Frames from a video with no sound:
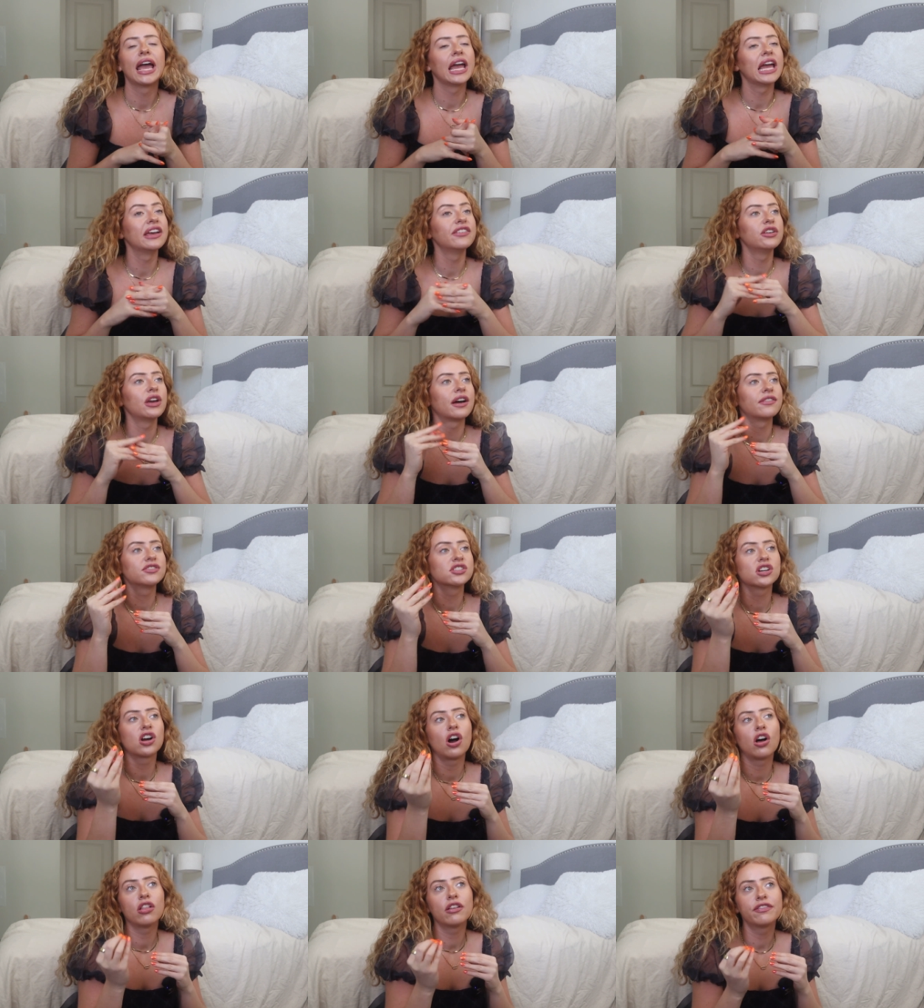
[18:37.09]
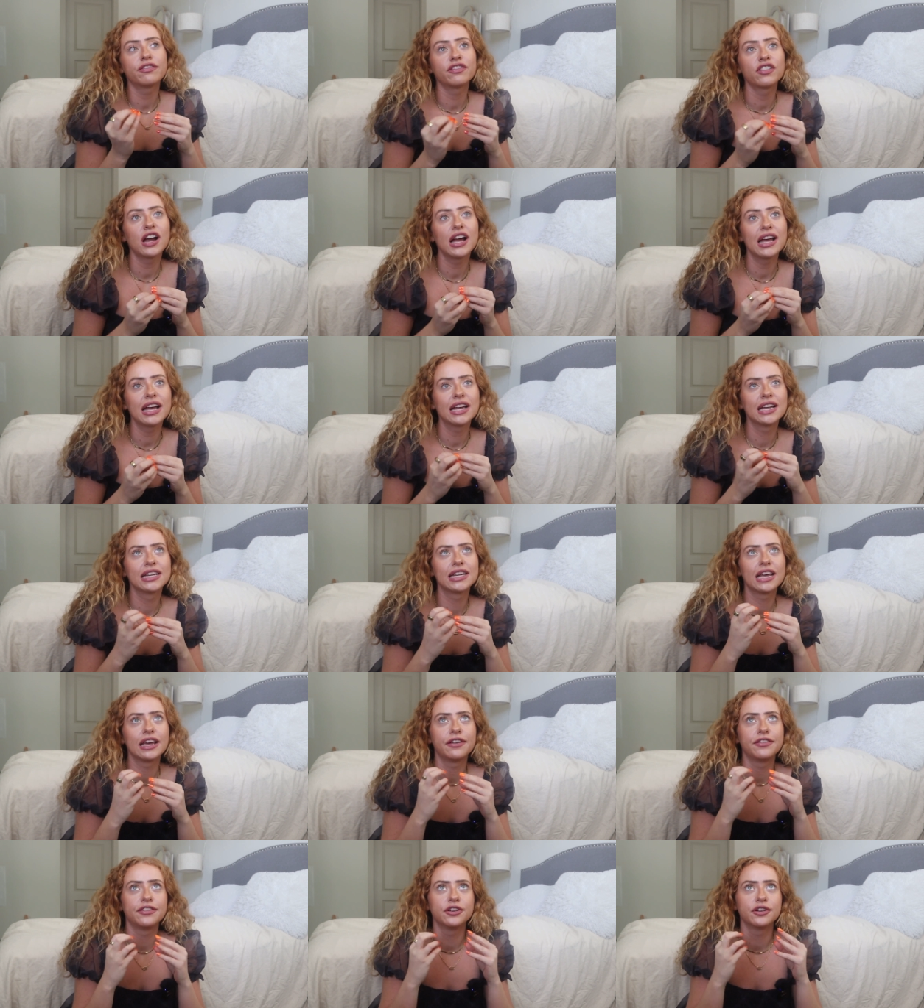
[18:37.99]
If you have to call a friend,
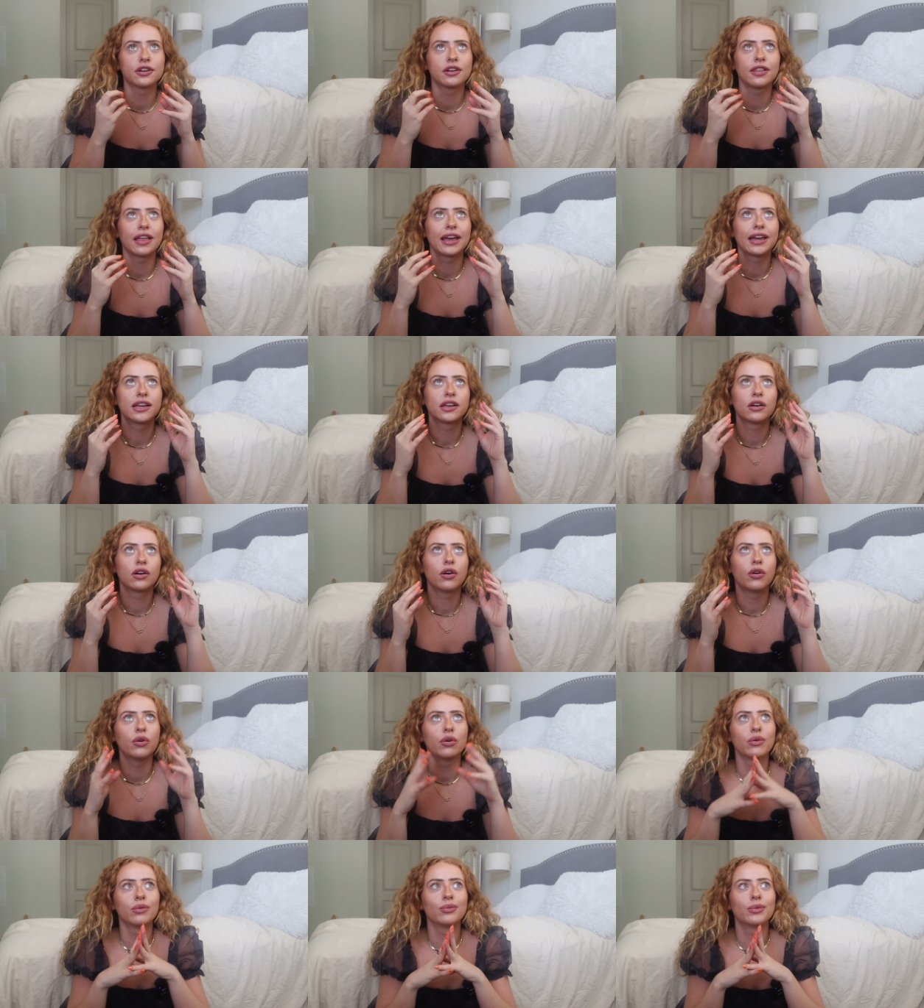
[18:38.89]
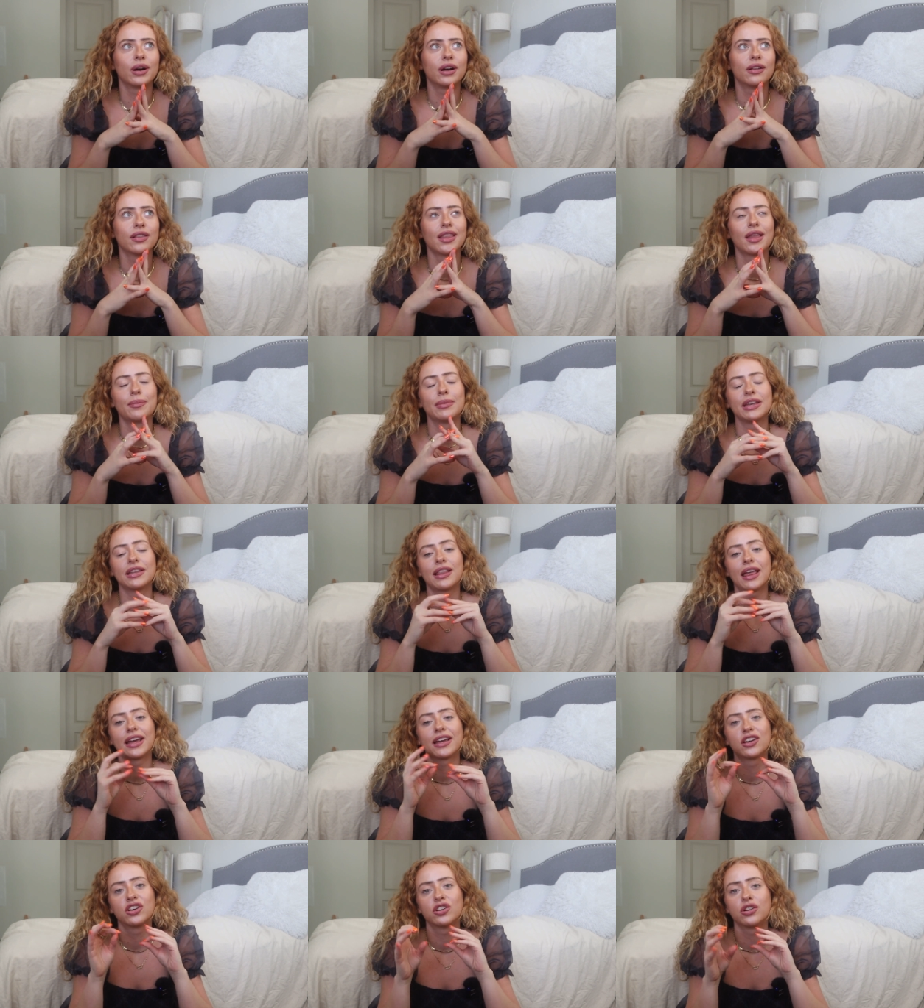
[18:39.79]
if you're like, oh, well, let me
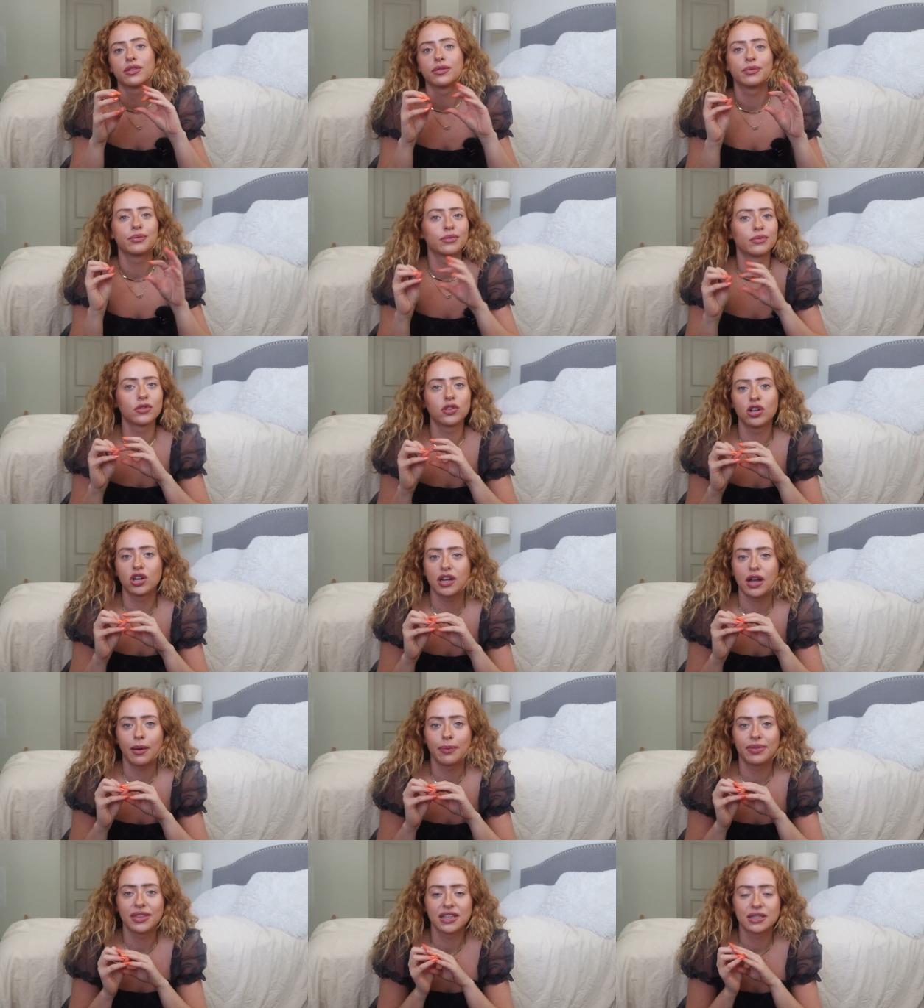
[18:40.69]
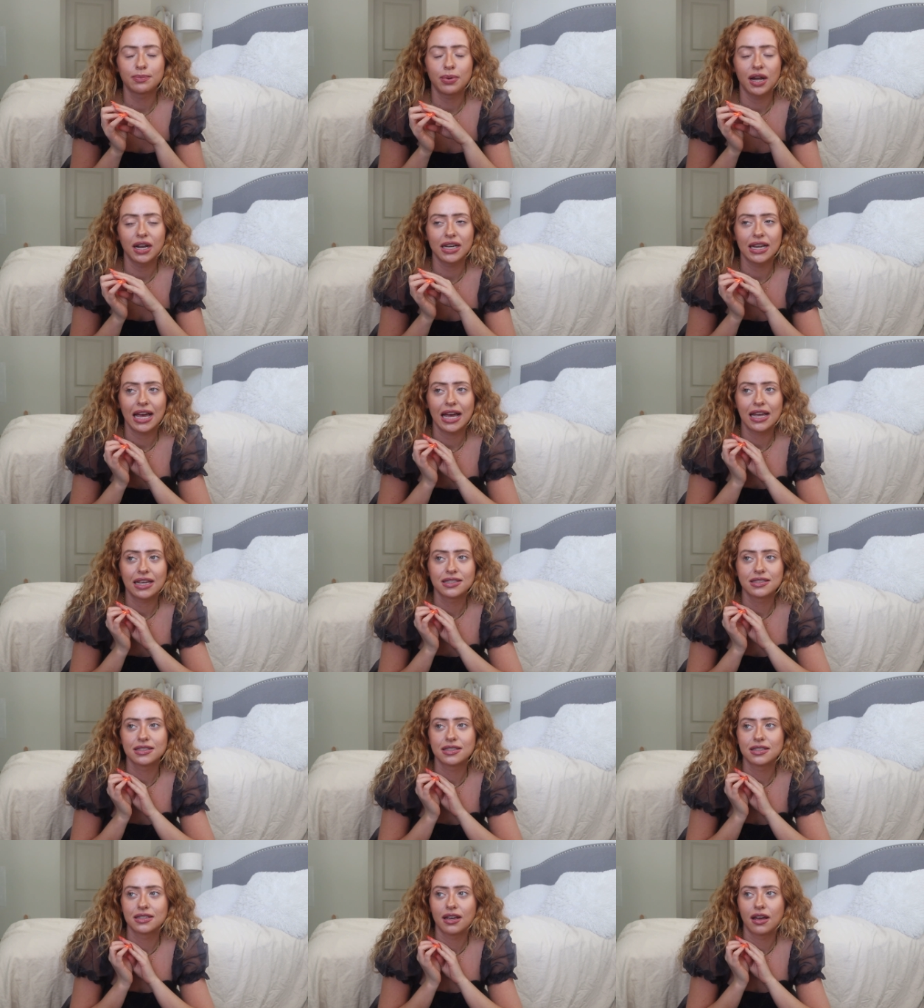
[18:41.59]
like look up this
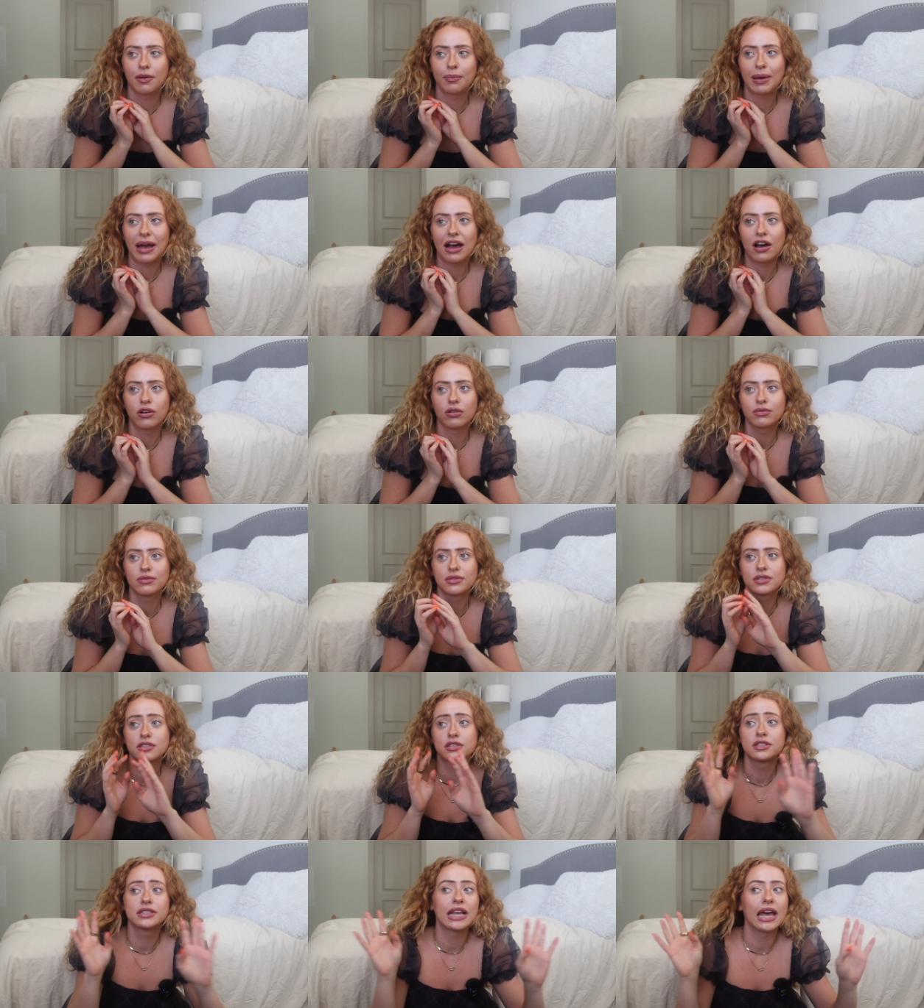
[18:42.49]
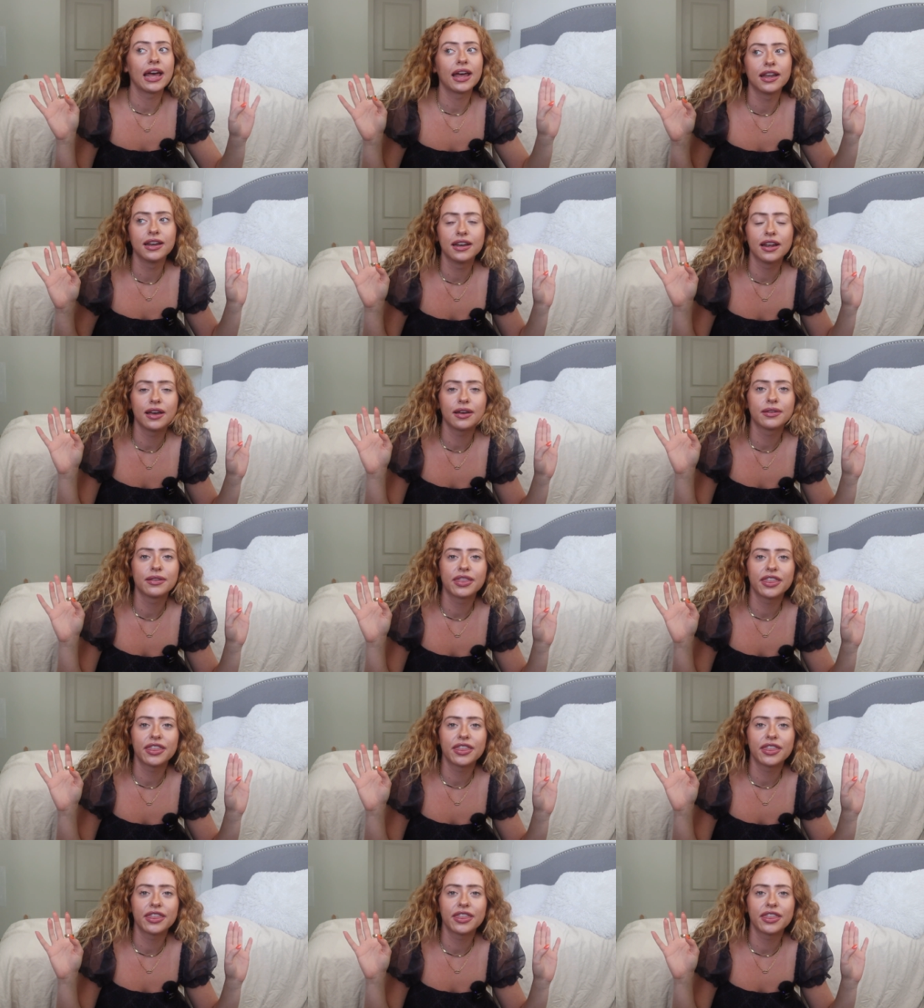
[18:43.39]
podcast about said